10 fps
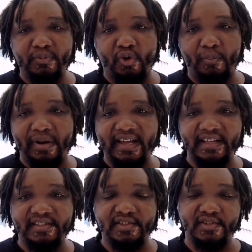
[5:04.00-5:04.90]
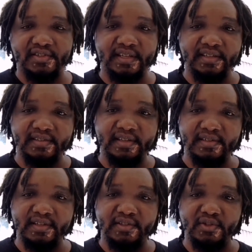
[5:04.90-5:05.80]
compliance
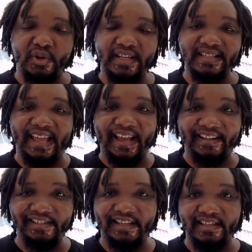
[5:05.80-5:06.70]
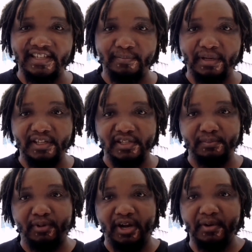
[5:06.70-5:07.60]
is not as hectic as yet, but it's
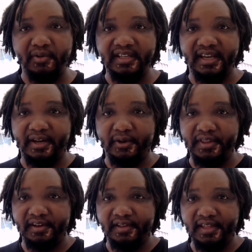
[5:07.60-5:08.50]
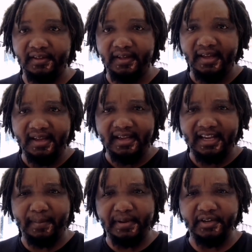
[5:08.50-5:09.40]
primarily around the
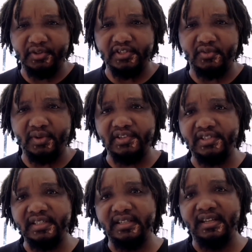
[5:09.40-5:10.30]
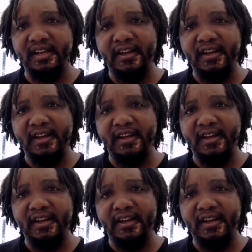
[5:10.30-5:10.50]
company registration,